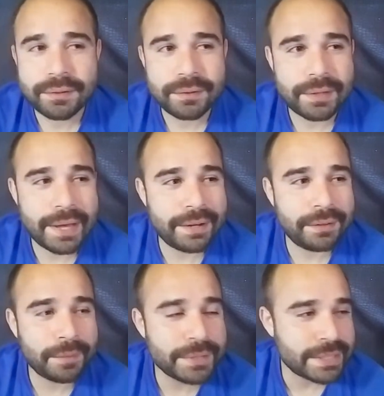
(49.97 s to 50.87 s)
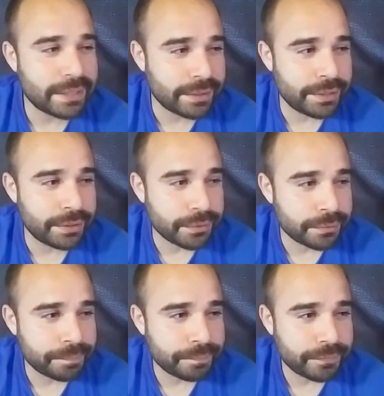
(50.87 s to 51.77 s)
and let me tell you,
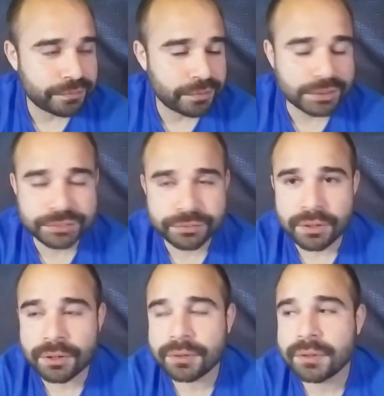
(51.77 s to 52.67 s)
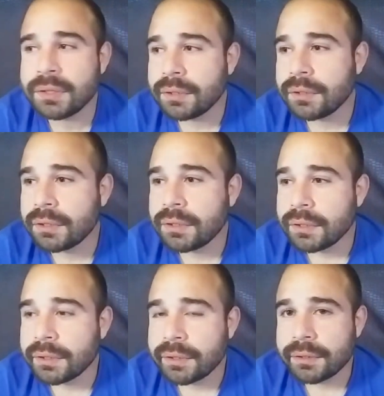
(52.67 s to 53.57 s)
first of all,
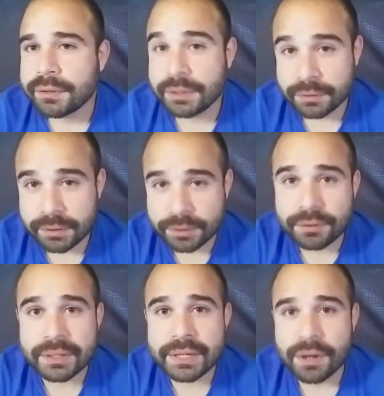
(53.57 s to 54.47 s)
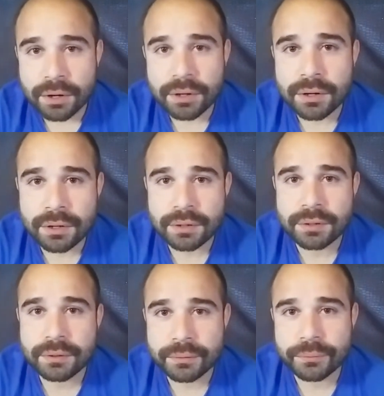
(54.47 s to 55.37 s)
there literally are
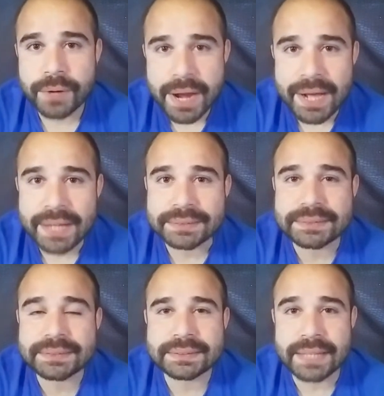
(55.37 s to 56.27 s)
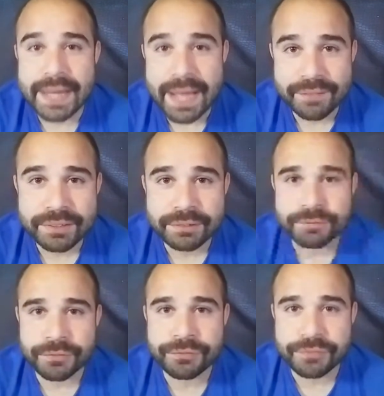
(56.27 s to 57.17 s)
rats. I haven't
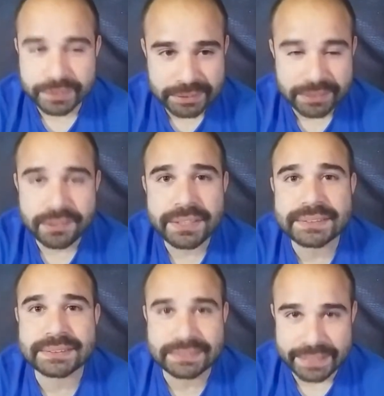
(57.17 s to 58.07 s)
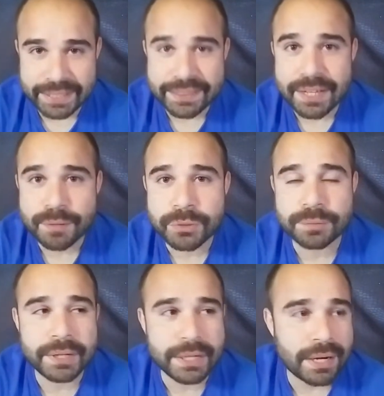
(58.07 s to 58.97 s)
physically seen them with
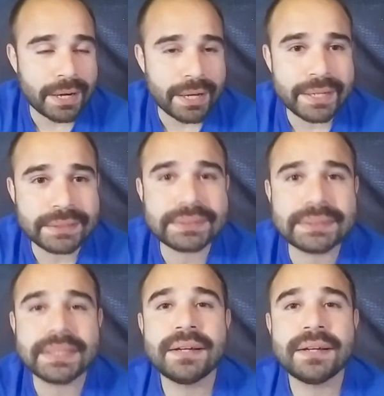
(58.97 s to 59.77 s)
my eyes,